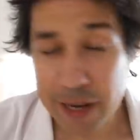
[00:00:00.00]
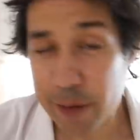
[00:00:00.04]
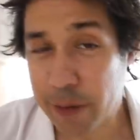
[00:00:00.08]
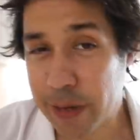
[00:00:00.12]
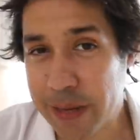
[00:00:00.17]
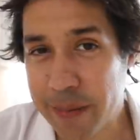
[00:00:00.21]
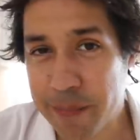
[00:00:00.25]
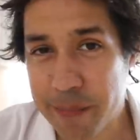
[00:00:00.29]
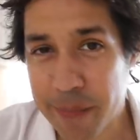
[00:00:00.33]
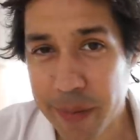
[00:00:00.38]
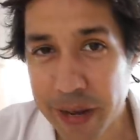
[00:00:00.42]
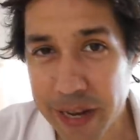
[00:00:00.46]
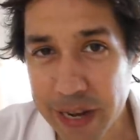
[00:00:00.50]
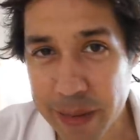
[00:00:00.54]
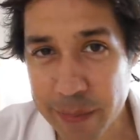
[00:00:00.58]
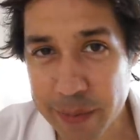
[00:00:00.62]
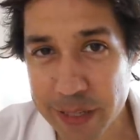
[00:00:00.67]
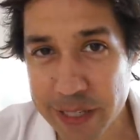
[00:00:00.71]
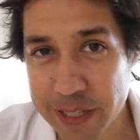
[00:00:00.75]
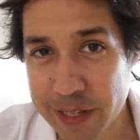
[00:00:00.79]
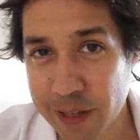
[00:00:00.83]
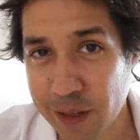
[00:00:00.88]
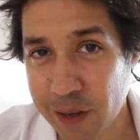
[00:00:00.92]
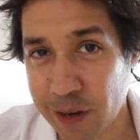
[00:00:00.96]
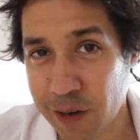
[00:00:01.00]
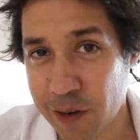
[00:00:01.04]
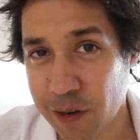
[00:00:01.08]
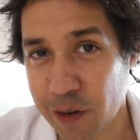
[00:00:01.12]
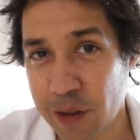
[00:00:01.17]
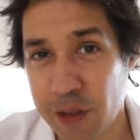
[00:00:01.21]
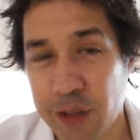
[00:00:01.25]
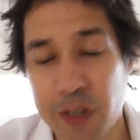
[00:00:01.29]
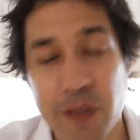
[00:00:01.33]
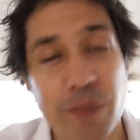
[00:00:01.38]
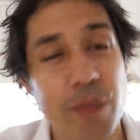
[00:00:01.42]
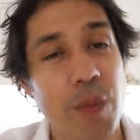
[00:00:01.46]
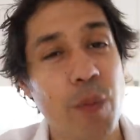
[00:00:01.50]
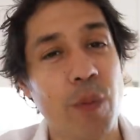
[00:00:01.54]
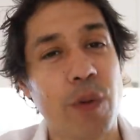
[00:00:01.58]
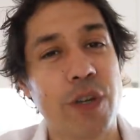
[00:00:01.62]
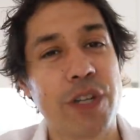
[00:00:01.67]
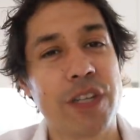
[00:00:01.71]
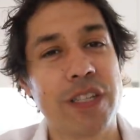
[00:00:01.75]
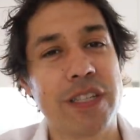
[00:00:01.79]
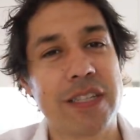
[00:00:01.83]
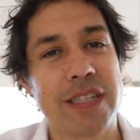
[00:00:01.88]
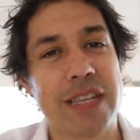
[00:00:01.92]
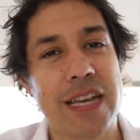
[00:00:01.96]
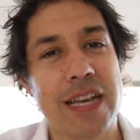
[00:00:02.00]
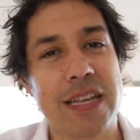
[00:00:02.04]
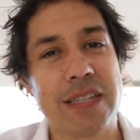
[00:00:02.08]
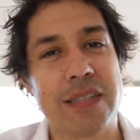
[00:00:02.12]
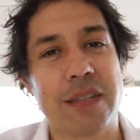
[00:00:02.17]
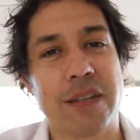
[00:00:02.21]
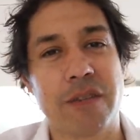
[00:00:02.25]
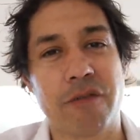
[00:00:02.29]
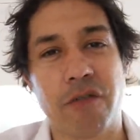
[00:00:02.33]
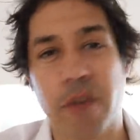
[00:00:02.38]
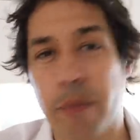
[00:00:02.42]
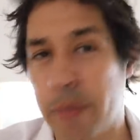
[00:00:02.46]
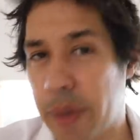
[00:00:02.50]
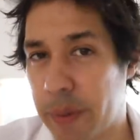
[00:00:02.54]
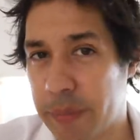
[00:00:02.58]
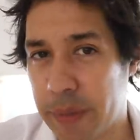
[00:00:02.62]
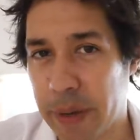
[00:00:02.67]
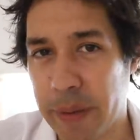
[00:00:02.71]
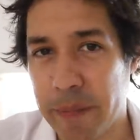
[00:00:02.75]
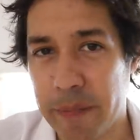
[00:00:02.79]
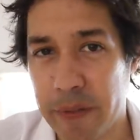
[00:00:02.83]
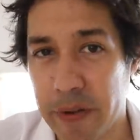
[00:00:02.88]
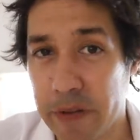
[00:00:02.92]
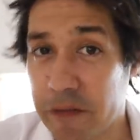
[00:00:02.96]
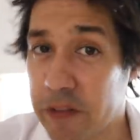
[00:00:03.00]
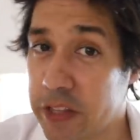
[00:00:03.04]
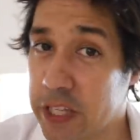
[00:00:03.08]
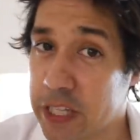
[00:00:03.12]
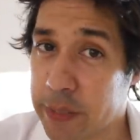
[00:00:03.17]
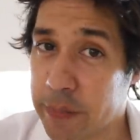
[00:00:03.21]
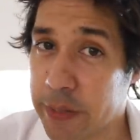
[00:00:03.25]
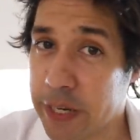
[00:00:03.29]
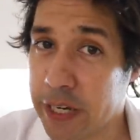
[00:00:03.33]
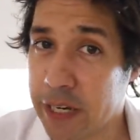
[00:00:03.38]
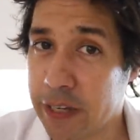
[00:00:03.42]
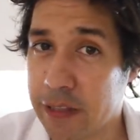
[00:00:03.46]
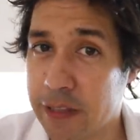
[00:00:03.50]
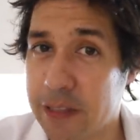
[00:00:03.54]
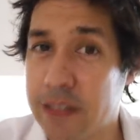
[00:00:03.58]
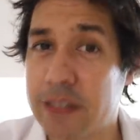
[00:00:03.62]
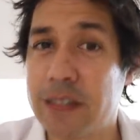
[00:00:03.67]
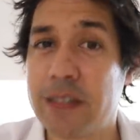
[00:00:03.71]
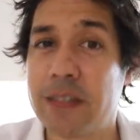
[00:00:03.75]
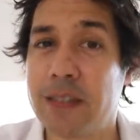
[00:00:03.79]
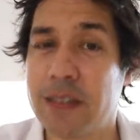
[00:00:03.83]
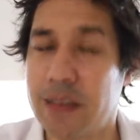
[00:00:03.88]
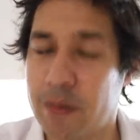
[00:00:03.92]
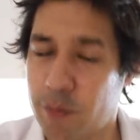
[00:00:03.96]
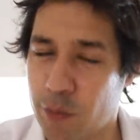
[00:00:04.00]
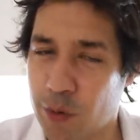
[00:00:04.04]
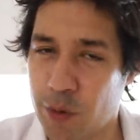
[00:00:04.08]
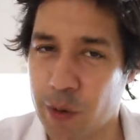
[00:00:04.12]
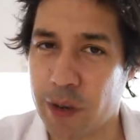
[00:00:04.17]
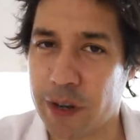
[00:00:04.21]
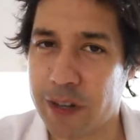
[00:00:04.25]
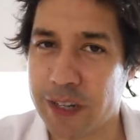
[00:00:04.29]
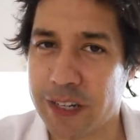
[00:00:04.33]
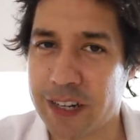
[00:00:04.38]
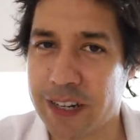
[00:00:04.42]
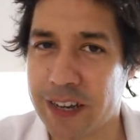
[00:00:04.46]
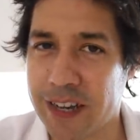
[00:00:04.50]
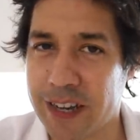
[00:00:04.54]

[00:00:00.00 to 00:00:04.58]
Anyway, my name is Dylan O'Donnell, you've been watching Star Stuff. Remember, everything's meaningless and we're all going to